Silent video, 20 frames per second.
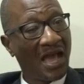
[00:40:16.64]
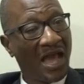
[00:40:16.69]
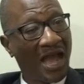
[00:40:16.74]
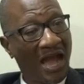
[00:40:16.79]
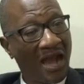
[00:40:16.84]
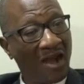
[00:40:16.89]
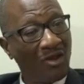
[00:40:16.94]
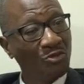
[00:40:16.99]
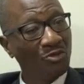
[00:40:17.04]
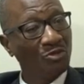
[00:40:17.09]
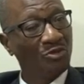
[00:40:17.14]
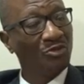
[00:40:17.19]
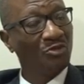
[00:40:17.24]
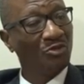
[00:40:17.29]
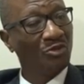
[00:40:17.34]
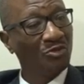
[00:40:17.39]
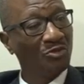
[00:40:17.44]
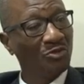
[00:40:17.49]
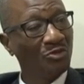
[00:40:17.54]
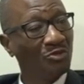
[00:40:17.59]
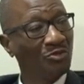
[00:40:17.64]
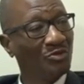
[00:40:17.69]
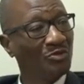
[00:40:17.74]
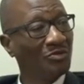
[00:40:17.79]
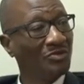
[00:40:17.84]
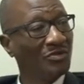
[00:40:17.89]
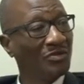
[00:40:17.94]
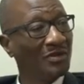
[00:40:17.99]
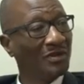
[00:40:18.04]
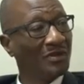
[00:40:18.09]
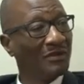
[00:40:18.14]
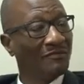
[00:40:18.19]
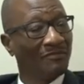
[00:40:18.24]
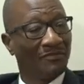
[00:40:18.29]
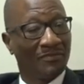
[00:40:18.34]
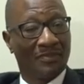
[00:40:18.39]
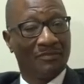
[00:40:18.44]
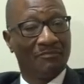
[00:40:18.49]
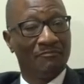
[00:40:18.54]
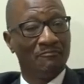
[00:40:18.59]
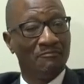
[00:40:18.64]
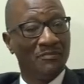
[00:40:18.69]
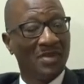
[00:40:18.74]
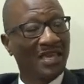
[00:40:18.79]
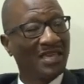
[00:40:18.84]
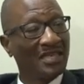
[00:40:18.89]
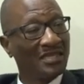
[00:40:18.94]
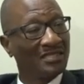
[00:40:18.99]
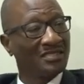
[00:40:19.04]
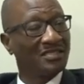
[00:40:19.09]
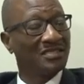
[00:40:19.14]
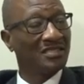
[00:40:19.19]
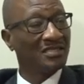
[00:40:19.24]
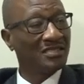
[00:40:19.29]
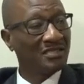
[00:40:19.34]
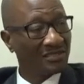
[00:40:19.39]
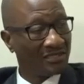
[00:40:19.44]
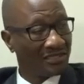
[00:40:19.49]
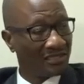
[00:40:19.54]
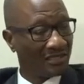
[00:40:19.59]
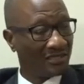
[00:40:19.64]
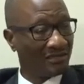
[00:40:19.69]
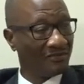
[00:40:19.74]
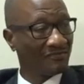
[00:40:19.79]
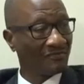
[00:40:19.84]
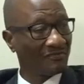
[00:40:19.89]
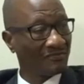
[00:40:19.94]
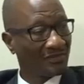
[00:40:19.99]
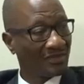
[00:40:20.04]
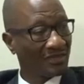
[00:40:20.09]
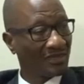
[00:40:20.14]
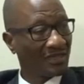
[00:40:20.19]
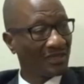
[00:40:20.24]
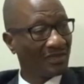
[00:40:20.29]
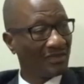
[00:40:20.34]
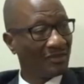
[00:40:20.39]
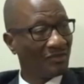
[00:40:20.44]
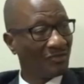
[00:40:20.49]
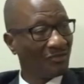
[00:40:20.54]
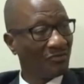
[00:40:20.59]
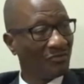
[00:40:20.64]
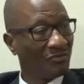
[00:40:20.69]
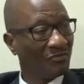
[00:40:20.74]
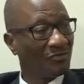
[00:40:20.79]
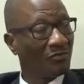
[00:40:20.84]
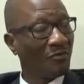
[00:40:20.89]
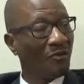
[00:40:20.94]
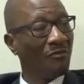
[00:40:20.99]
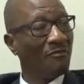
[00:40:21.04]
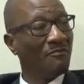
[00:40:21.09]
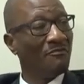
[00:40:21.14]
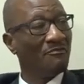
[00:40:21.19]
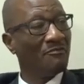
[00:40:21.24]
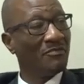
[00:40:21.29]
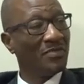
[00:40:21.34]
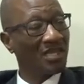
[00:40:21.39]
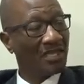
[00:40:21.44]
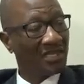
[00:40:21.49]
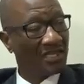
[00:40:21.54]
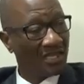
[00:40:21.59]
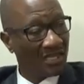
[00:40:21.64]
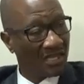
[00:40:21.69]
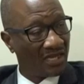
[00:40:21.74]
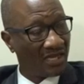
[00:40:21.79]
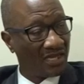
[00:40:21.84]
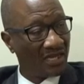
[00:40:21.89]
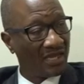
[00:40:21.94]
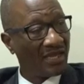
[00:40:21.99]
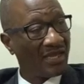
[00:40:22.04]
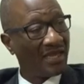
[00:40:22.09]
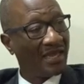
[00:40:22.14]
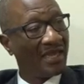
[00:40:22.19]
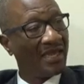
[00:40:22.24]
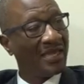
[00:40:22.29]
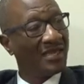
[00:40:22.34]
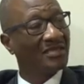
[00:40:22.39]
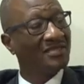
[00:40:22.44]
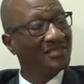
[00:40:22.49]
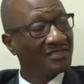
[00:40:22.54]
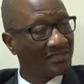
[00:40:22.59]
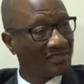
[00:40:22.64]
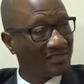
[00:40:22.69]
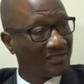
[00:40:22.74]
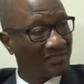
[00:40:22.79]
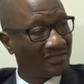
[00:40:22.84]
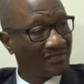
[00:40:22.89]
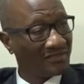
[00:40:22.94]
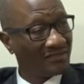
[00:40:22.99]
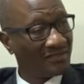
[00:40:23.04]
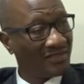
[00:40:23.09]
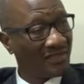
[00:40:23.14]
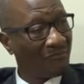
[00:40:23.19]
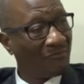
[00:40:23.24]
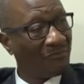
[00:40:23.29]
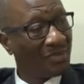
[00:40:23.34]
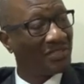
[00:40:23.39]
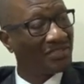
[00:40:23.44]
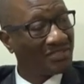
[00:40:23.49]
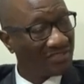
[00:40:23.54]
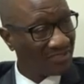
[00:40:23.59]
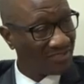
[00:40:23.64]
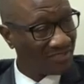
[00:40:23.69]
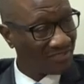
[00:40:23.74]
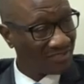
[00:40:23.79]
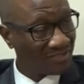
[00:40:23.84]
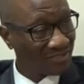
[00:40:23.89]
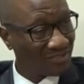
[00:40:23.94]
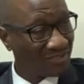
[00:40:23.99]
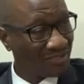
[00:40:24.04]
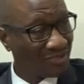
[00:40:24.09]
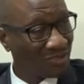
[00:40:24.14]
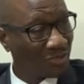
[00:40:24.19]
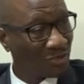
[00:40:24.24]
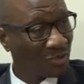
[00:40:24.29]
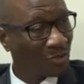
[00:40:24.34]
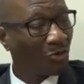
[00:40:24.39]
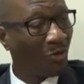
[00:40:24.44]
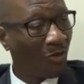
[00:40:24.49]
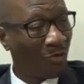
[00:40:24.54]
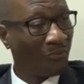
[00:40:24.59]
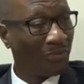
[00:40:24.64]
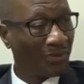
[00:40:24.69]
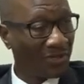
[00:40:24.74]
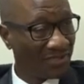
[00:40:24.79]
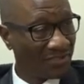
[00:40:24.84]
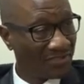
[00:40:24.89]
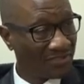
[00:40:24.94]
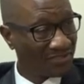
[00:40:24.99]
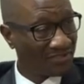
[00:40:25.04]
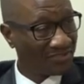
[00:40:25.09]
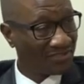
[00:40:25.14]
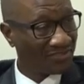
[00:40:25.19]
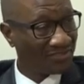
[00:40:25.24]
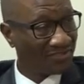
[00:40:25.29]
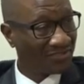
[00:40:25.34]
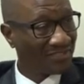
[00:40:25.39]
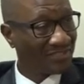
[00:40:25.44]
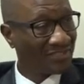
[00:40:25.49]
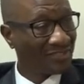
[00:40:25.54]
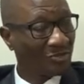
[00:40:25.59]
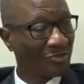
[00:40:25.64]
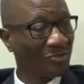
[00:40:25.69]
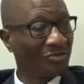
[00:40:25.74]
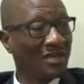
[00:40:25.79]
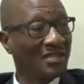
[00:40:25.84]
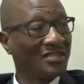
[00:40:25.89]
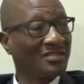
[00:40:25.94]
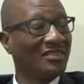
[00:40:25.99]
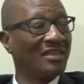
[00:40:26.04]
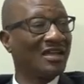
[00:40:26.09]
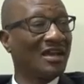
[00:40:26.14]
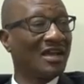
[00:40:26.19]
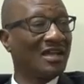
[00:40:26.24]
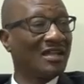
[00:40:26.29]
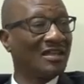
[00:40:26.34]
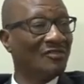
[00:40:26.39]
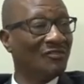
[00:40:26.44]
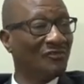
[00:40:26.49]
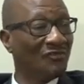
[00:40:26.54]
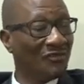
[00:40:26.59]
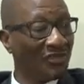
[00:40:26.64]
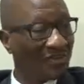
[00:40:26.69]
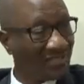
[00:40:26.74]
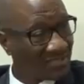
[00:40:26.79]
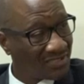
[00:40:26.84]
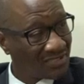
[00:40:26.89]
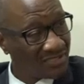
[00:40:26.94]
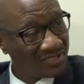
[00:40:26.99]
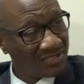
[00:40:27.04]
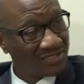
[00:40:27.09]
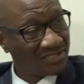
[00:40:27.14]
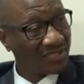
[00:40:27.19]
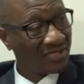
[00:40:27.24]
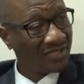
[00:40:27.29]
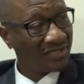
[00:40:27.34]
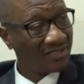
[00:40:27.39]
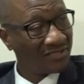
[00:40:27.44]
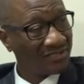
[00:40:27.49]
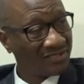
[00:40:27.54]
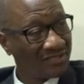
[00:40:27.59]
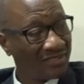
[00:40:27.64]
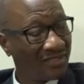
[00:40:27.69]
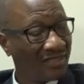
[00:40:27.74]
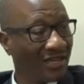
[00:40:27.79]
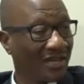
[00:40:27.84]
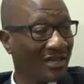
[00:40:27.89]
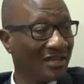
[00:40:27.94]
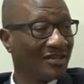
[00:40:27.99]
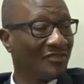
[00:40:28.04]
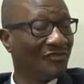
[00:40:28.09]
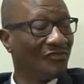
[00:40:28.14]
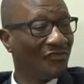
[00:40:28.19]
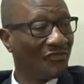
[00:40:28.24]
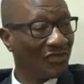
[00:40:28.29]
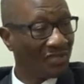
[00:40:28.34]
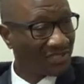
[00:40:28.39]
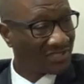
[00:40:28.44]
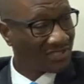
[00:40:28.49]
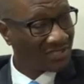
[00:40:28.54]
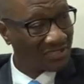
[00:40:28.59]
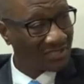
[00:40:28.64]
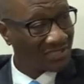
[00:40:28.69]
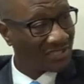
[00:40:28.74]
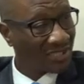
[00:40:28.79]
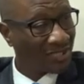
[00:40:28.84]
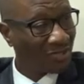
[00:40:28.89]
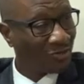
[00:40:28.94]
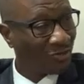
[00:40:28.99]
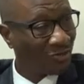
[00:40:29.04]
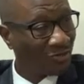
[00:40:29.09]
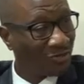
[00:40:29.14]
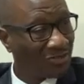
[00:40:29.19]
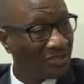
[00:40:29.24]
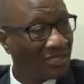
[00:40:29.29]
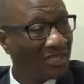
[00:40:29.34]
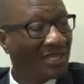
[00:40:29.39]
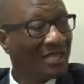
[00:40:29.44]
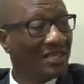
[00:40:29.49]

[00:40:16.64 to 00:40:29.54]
how do you make it easier for media as a business to operate so that they can invest in talents, they can invest in technology,